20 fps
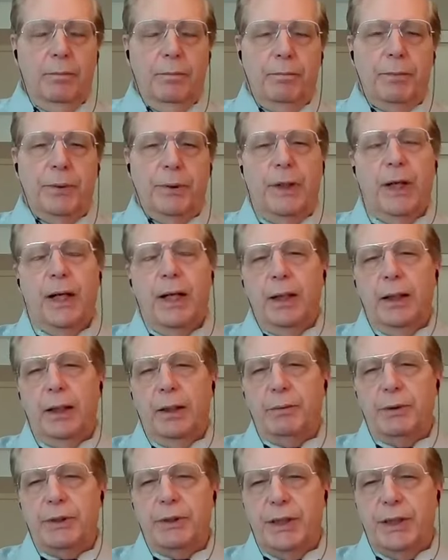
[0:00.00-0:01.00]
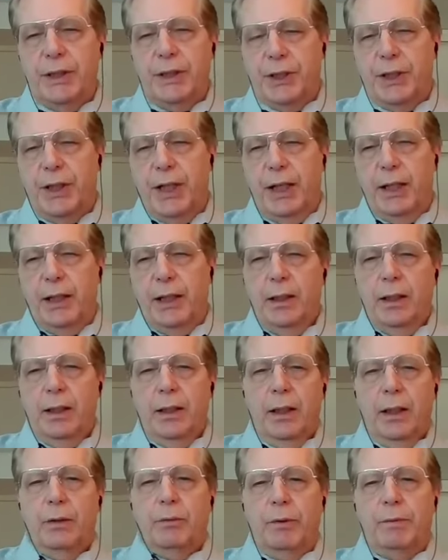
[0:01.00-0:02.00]
Particularly with CGD,
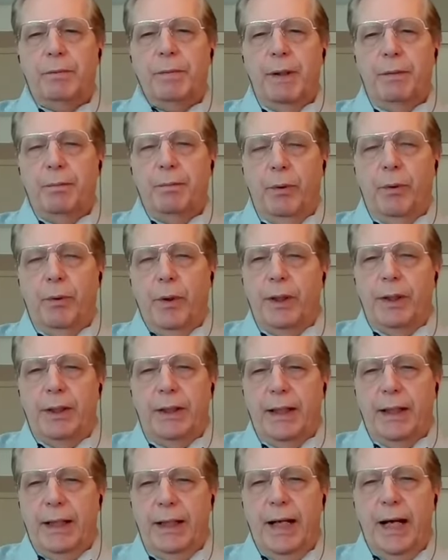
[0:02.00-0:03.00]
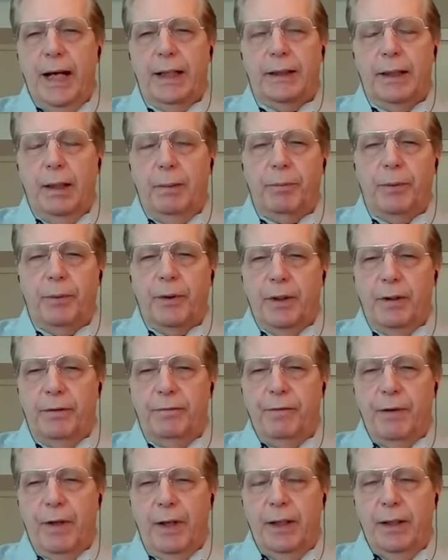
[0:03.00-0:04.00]
it would be important to connect up with an
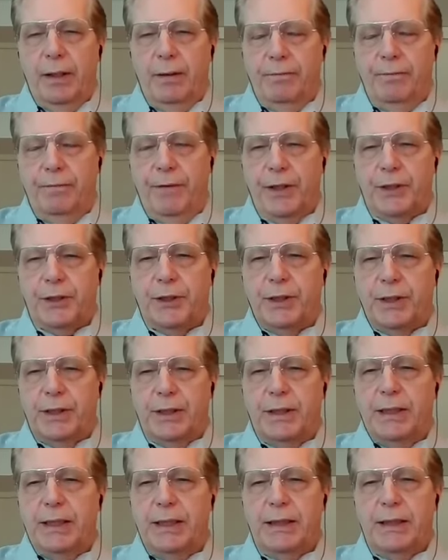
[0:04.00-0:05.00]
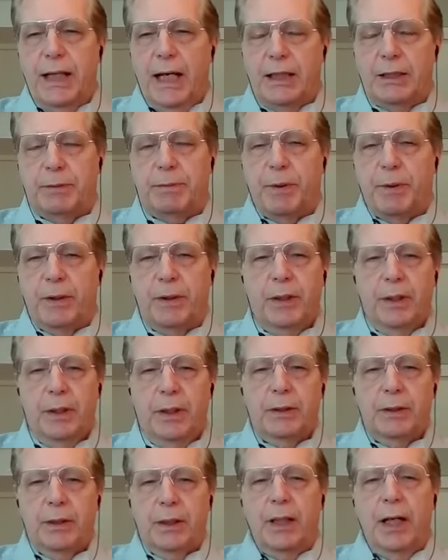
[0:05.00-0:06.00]
infectious disease expert
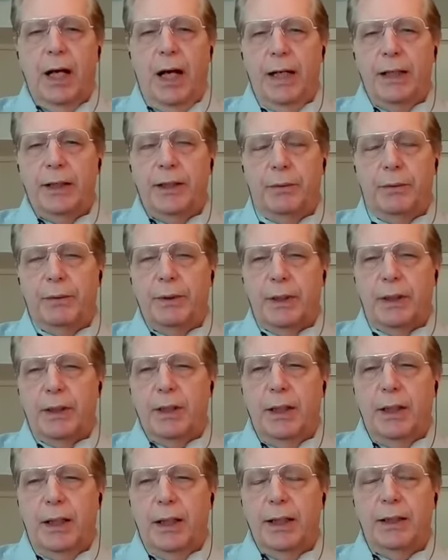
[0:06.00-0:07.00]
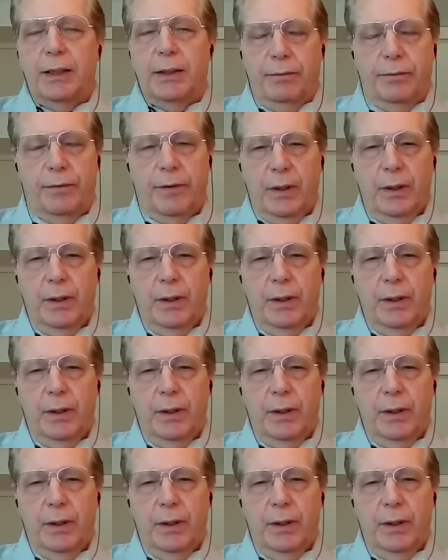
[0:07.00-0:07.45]
to guide you in the kind of